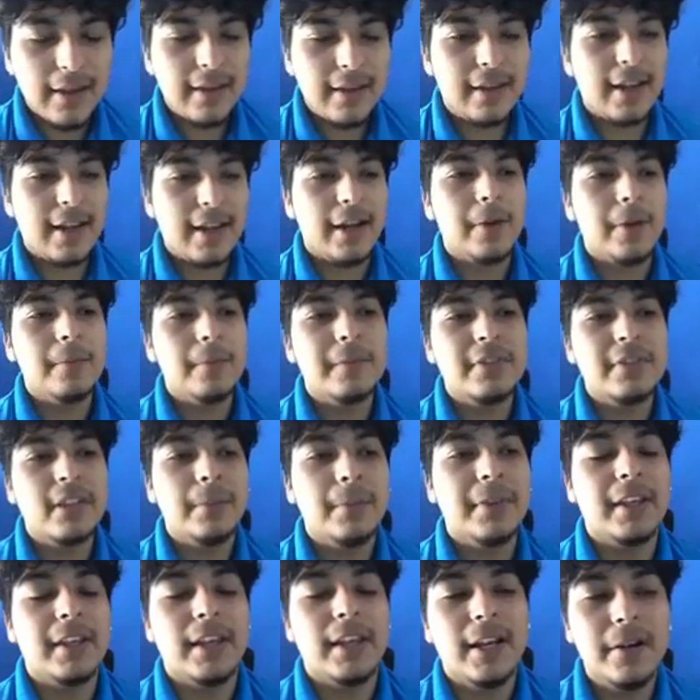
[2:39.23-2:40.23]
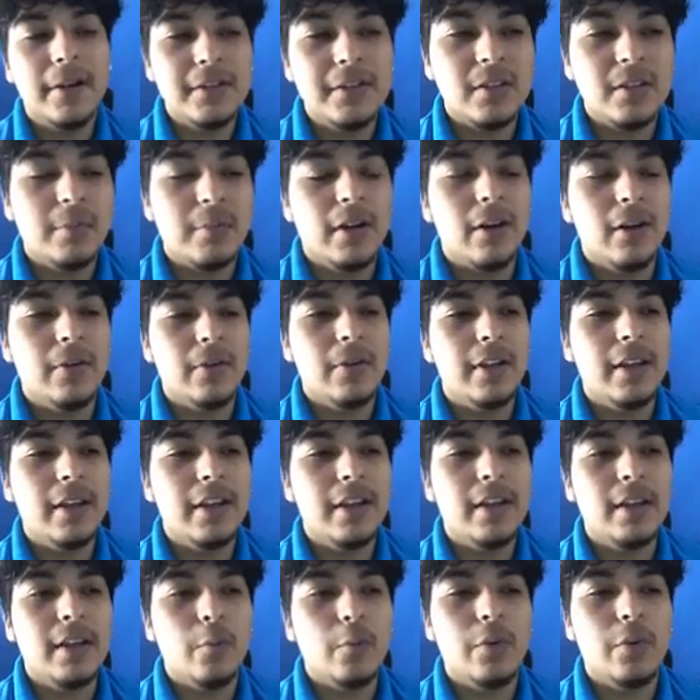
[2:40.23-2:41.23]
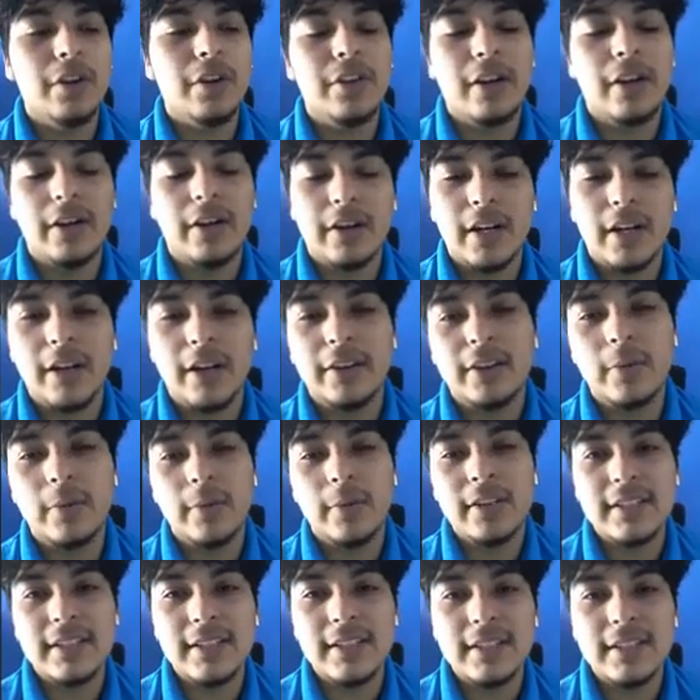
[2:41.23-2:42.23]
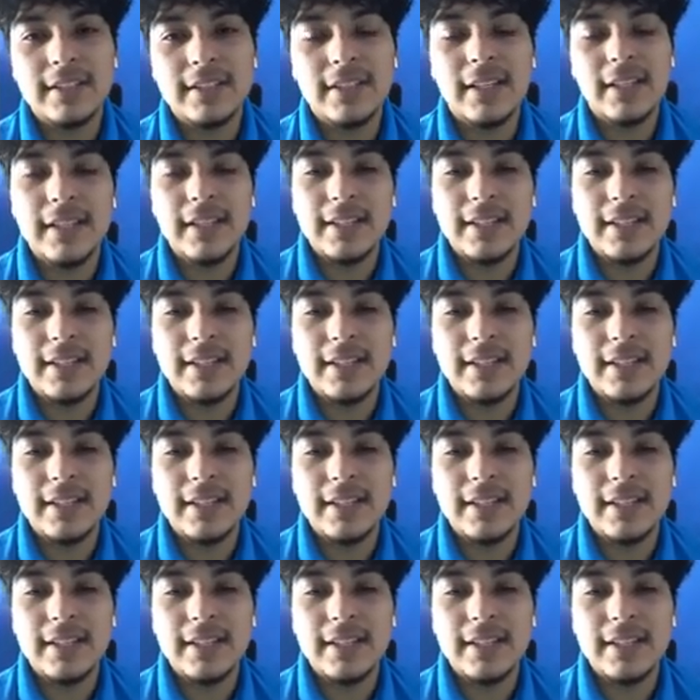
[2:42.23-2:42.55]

Now, something else about one of their characteristics